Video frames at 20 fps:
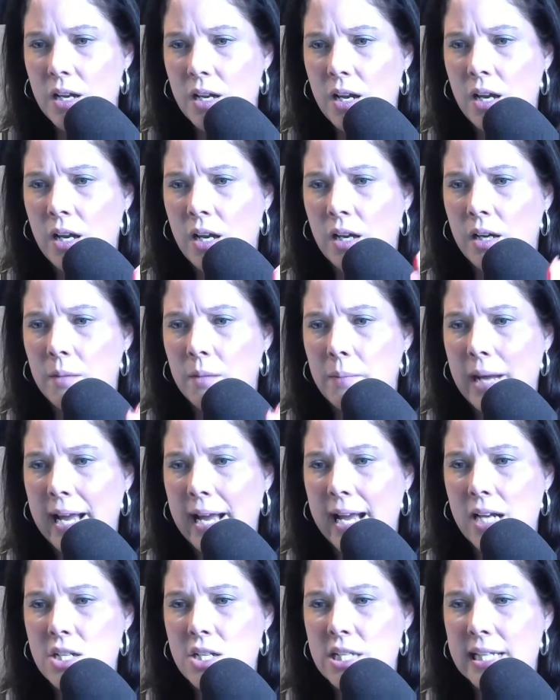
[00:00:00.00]
um, I
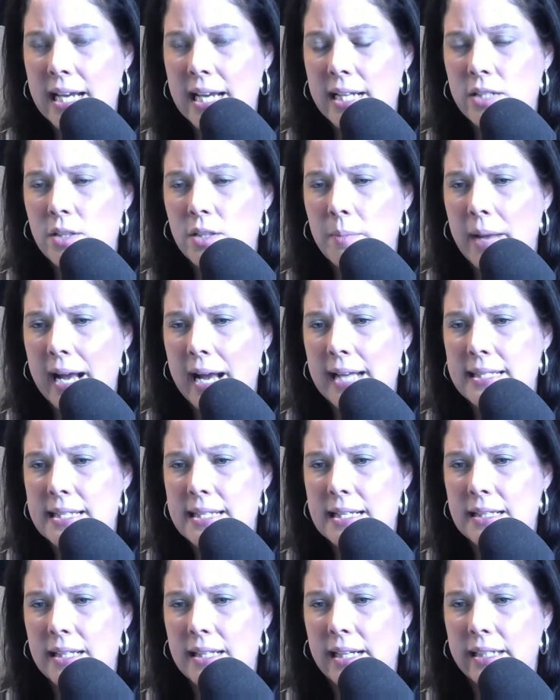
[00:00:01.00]
actually got into Patsy
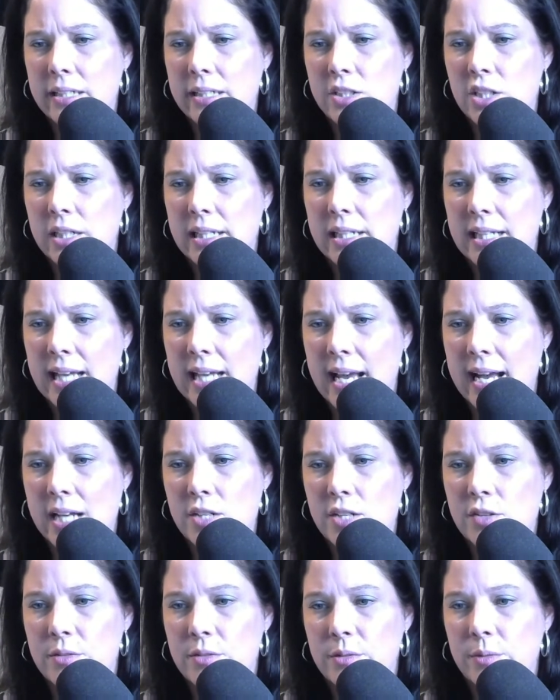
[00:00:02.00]
Cline and Johnny
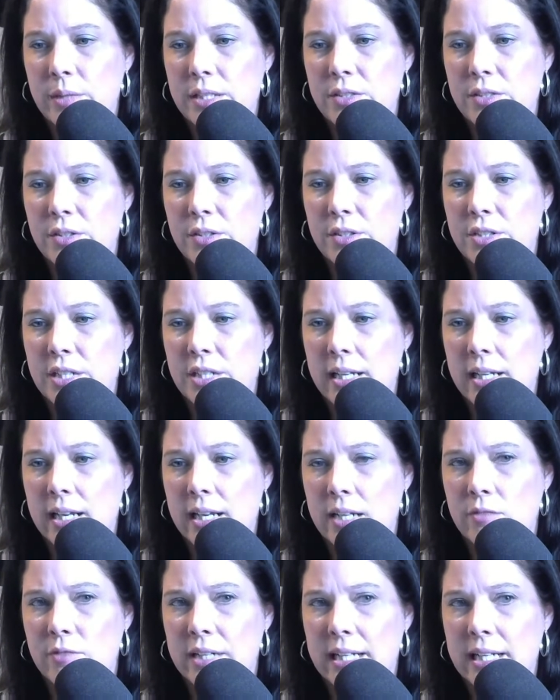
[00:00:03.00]
Cash through researching
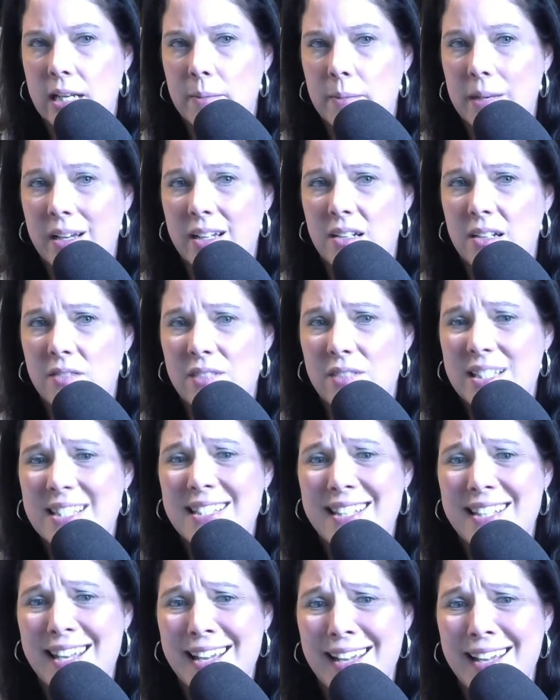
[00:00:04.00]
and reading about Elvis.
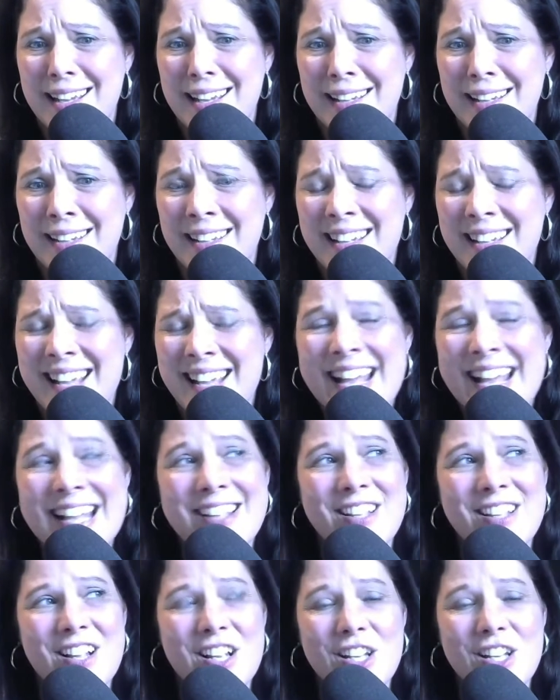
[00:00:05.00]
Yeah.
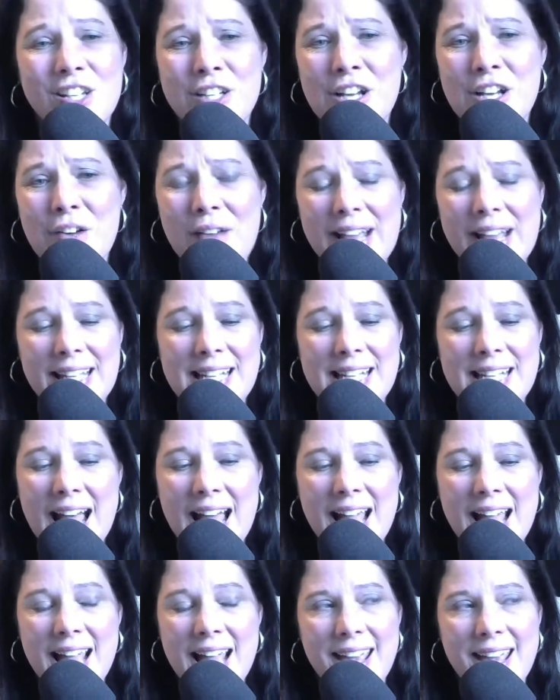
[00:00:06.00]
You know, and
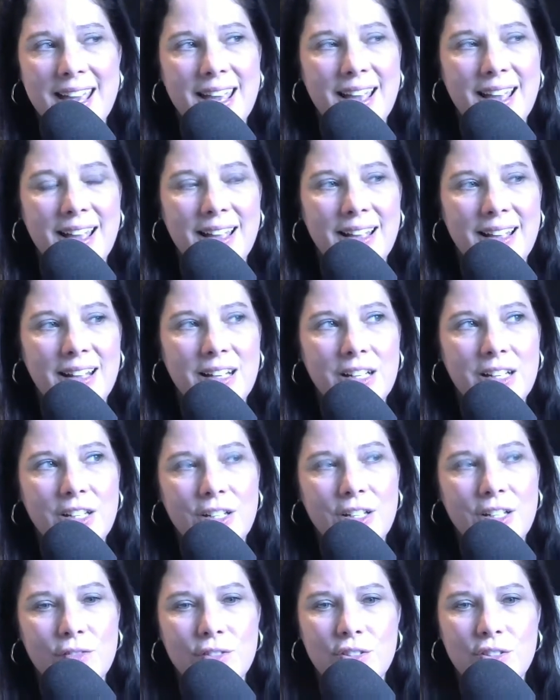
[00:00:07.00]
I, you
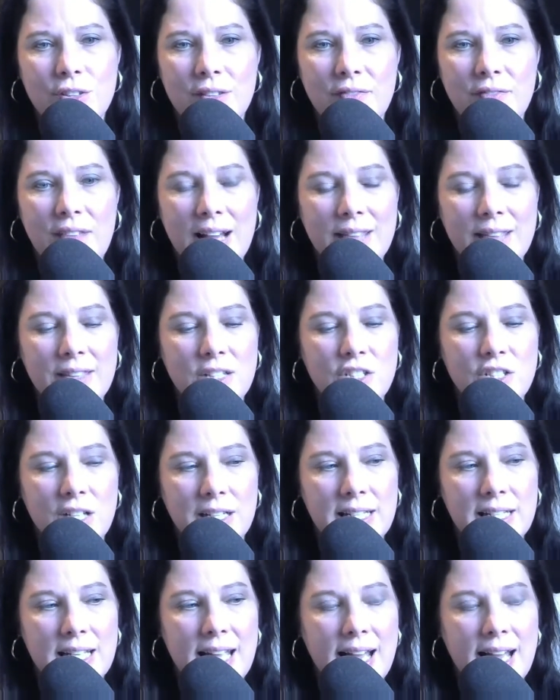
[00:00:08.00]
know, the fact that
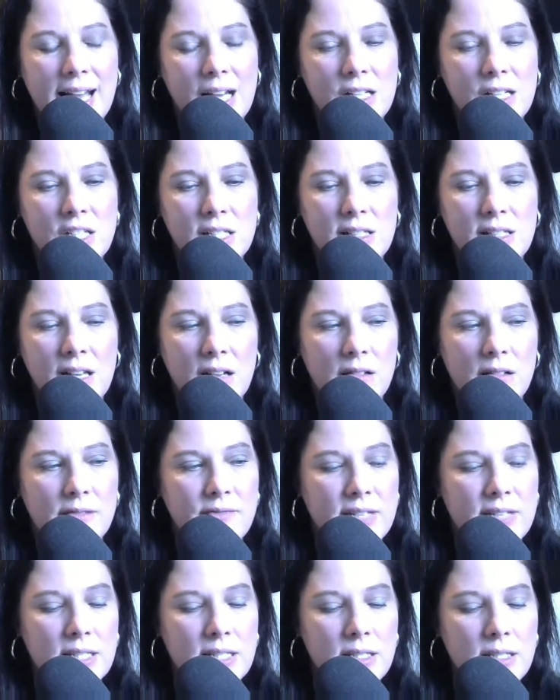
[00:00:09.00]
Johnny Cash and
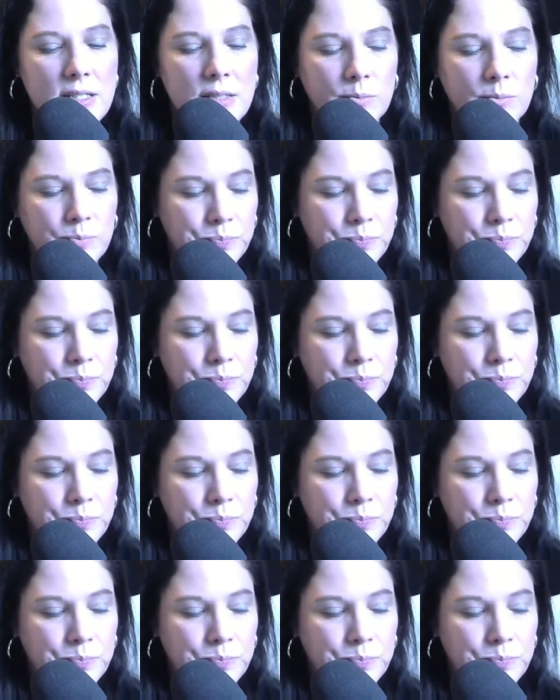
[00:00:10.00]
Elvis,